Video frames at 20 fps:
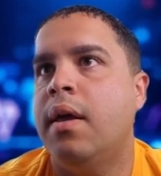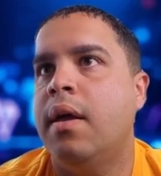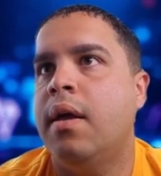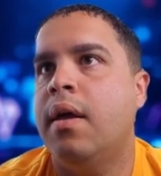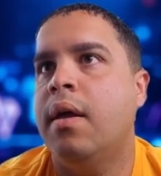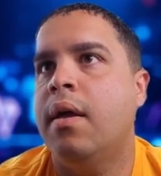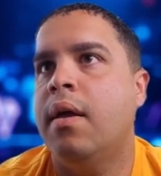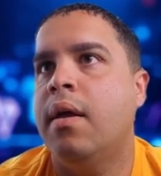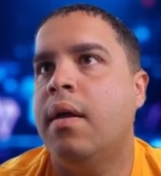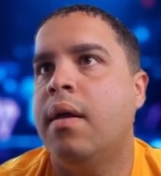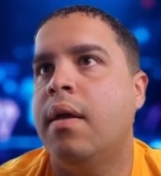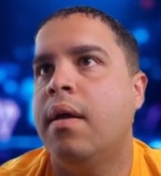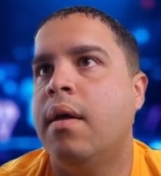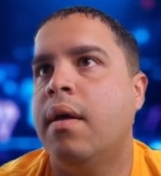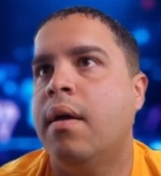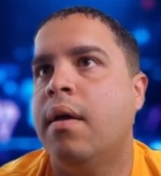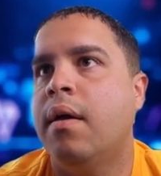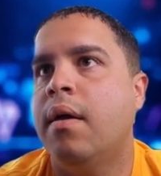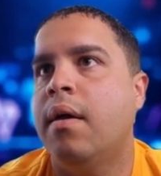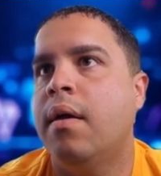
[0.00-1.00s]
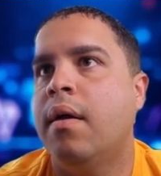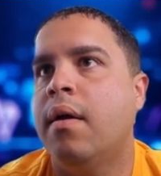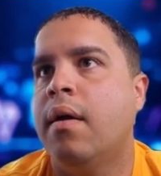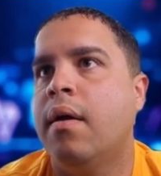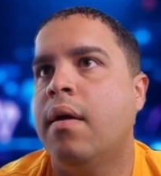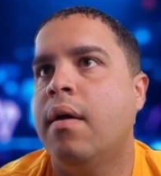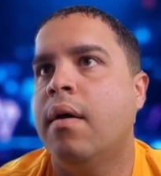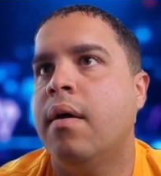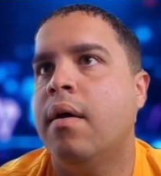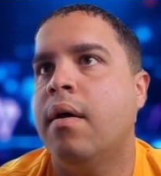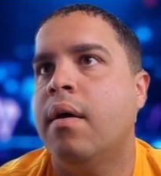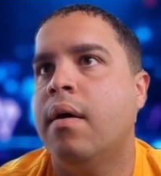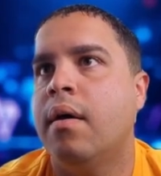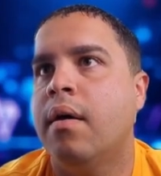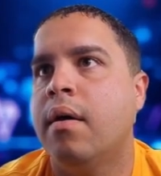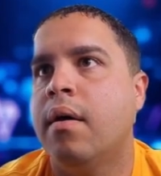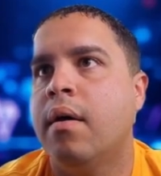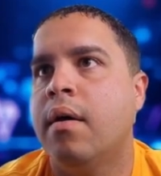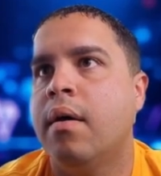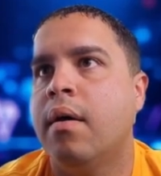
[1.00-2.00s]

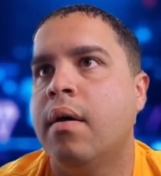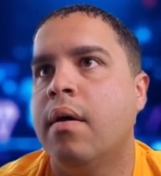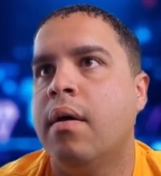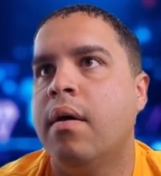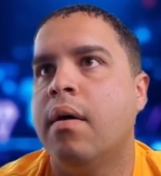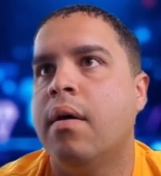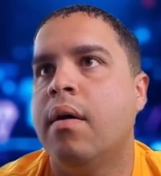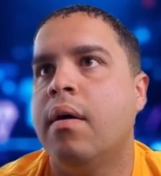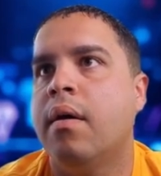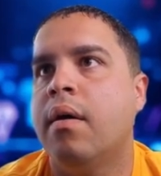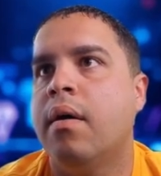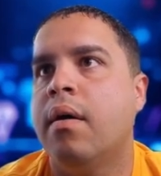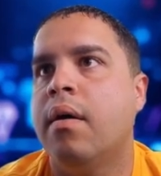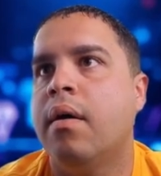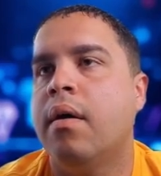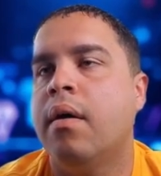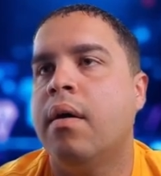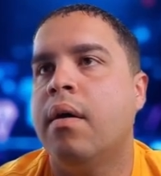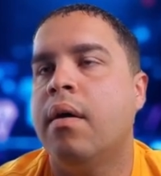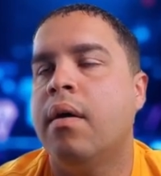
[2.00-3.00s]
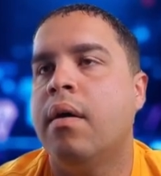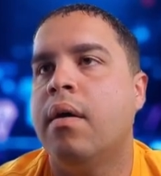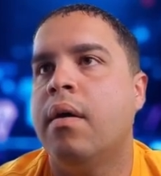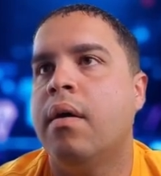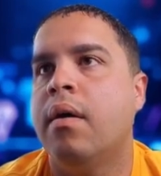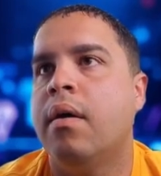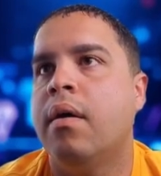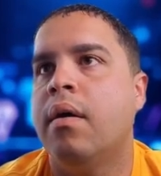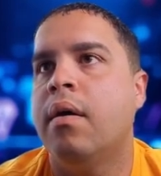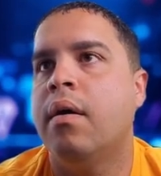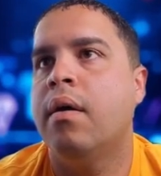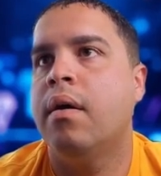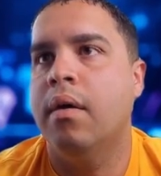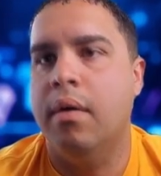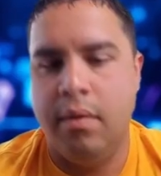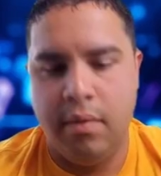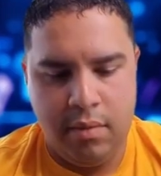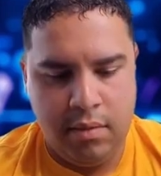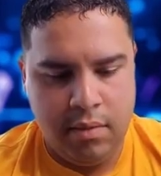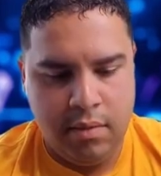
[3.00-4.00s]

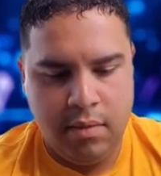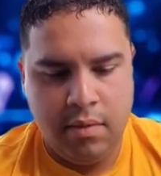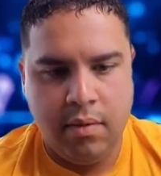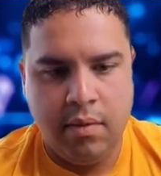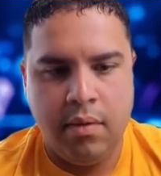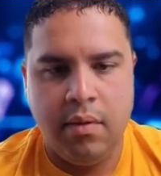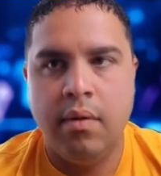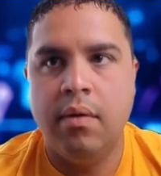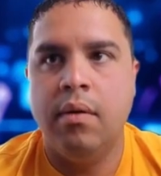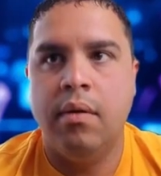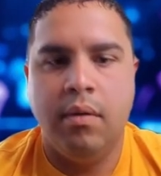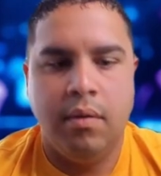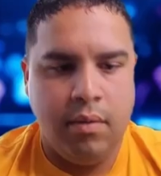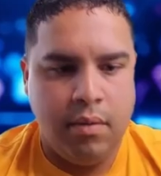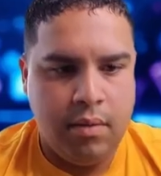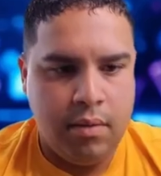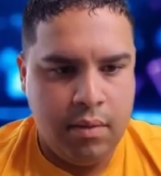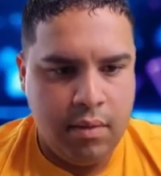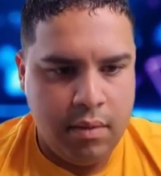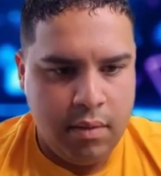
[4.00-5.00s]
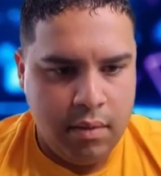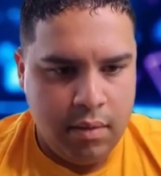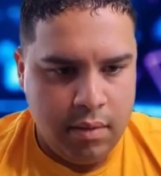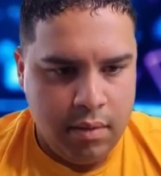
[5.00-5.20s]
Nobody speaks.